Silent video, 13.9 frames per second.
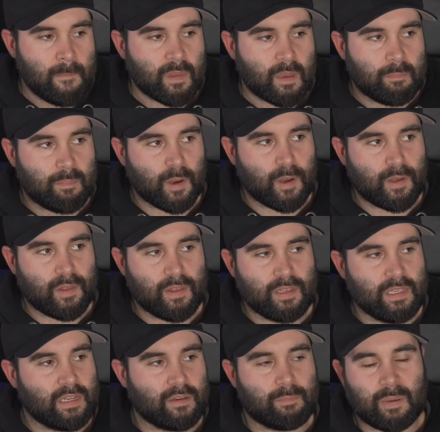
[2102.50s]
But,
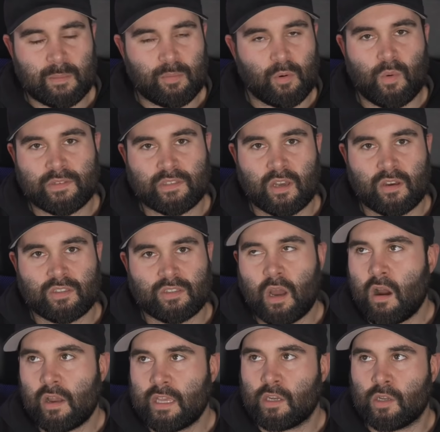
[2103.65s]
you know, people always goes,
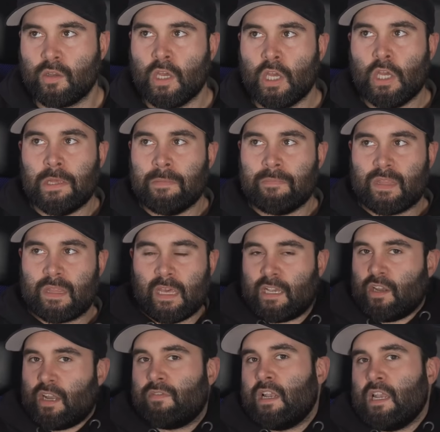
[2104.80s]
oh, you know, they
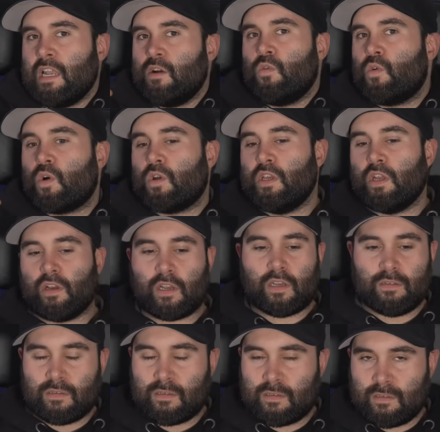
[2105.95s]
could have a little, you know,
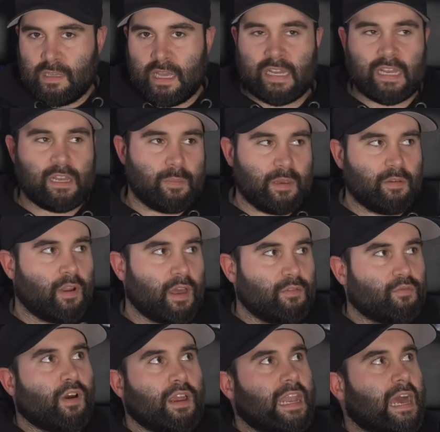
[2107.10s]
it could be like
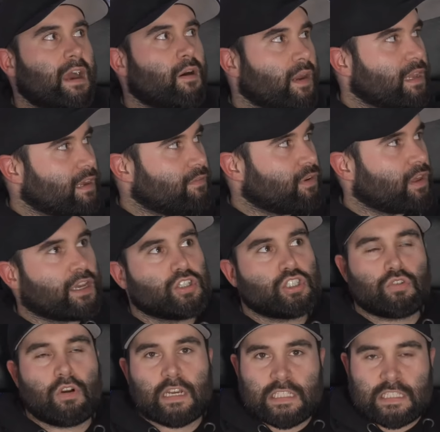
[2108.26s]
right now I could have like a
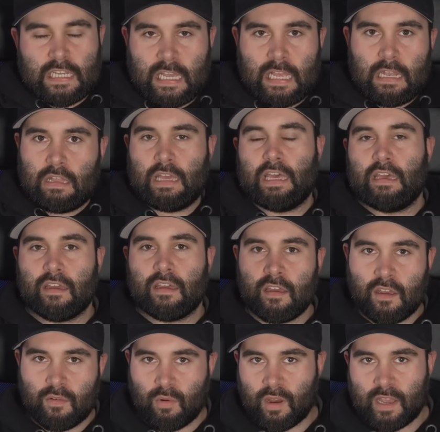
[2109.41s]
shrine to Hitler here,
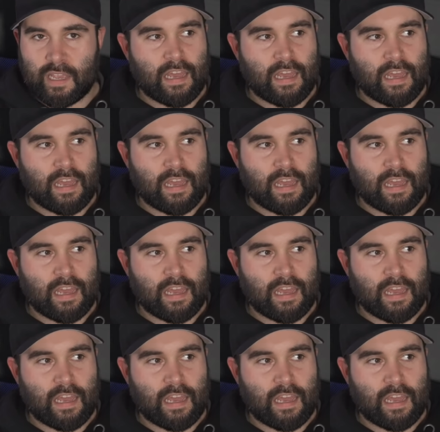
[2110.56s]
right?